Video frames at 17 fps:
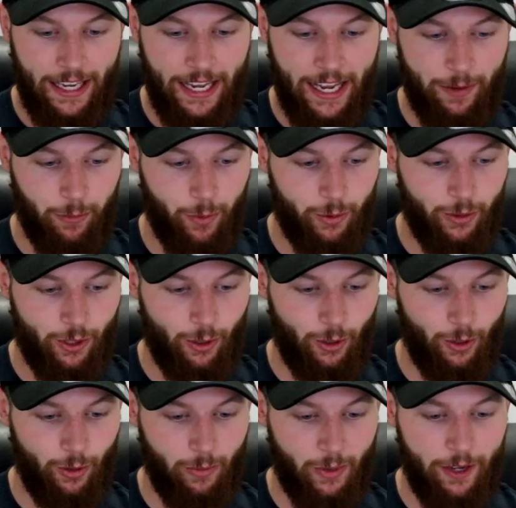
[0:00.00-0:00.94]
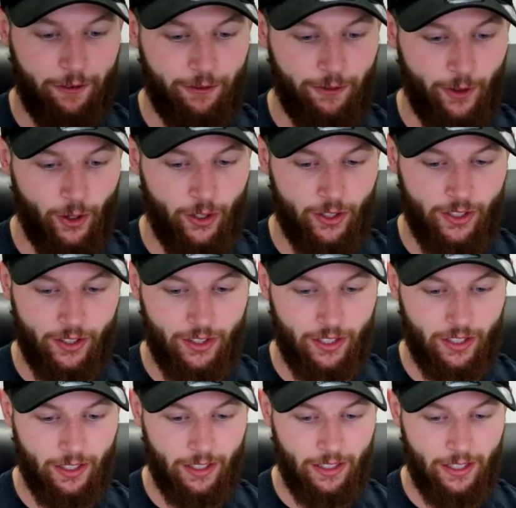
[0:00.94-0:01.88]
and we'll do my
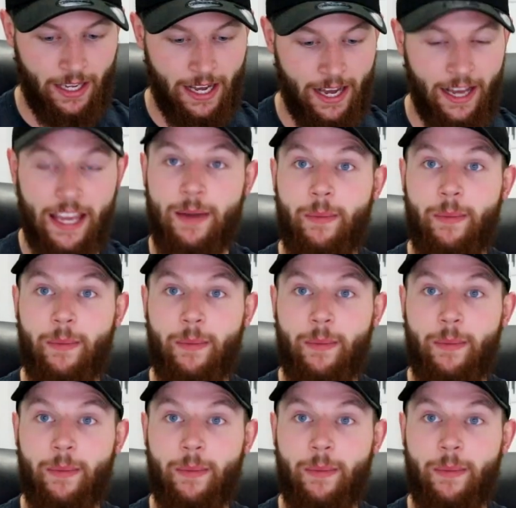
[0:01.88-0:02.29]
first uh,